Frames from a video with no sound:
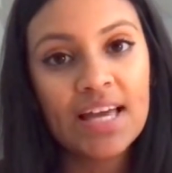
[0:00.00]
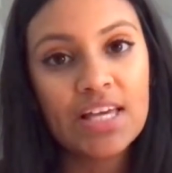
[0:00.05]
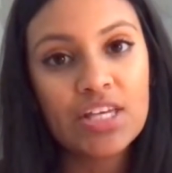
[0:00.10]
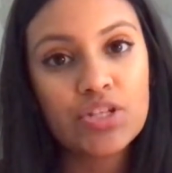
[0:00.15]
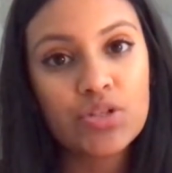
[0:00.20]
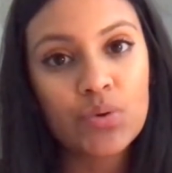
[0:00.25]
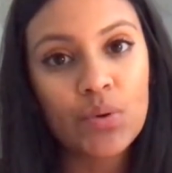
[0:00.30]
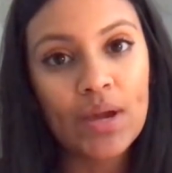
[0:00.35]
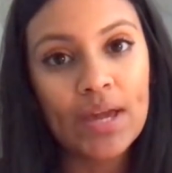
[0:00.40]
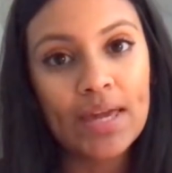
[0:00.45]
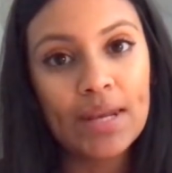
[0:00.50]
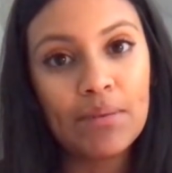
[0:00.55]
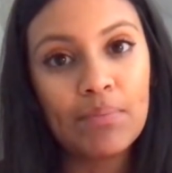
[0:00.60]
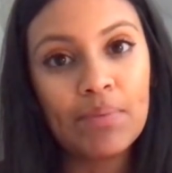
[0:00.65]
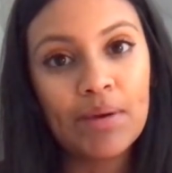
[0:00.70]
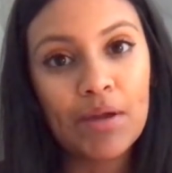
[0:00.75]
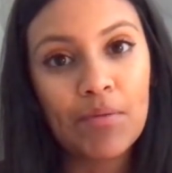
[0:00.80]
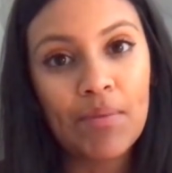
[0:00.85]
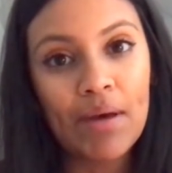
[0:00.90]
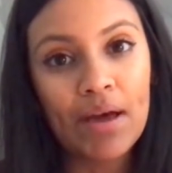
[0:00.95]
So I ate a
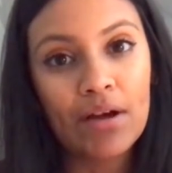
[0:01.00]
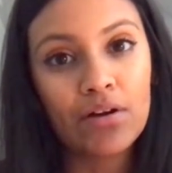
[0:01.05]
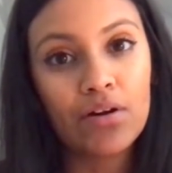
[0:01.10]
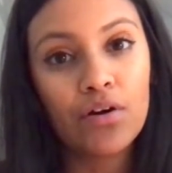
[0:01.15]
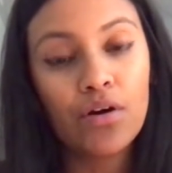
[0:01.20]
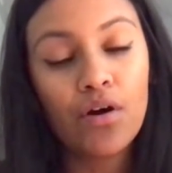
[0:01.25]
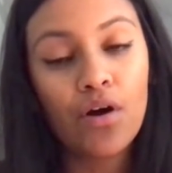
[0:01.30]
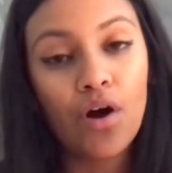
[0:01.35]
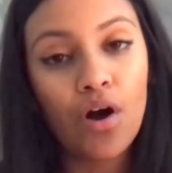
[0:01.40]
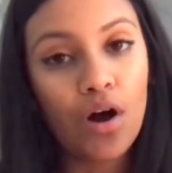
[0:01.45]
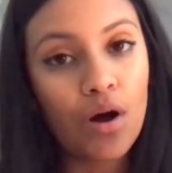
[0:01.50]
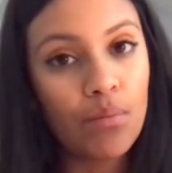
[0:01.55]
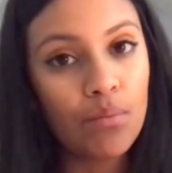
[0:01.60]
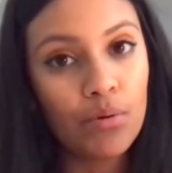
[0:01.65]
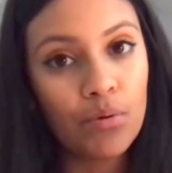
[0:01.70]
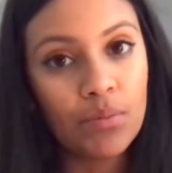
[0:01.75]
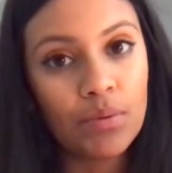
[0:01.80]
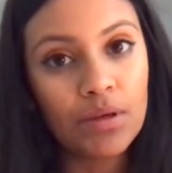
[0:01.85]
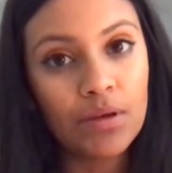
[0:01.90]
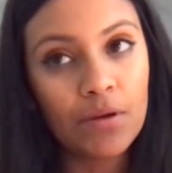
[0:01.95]
Big Mac
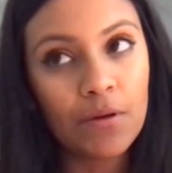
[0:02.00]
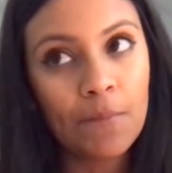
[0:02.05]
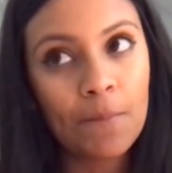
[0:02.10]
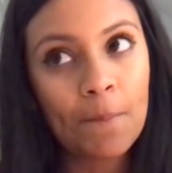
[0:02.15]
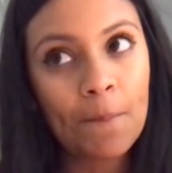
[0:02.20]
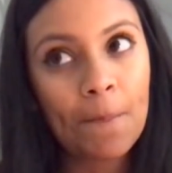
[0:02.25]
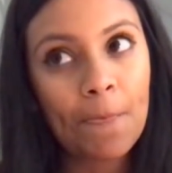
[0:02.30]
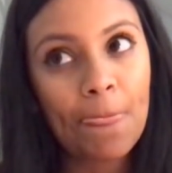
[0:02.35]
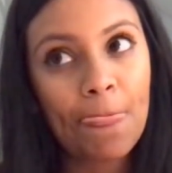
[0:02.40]
combo meal,